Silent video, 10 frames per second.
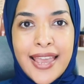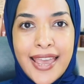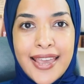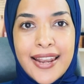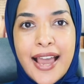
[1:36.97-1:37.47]

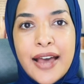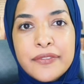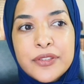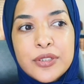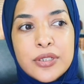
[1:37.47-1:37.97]
And
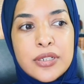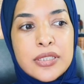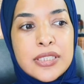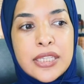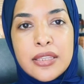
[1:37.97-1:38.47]
after
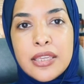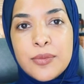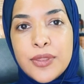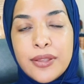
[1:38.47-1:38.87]
dealing with